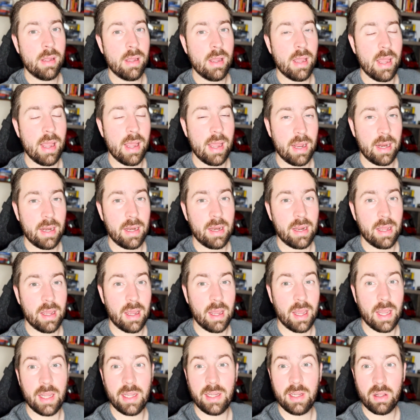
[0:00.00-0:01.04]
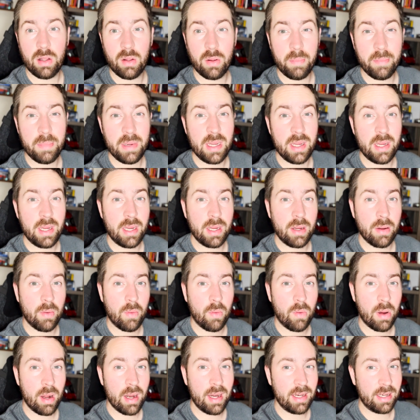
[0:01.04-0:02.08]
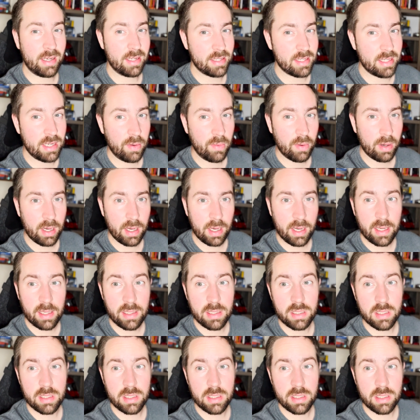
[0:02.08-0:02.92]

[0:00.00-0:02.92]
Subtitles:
and you'll be wanting to see what it is.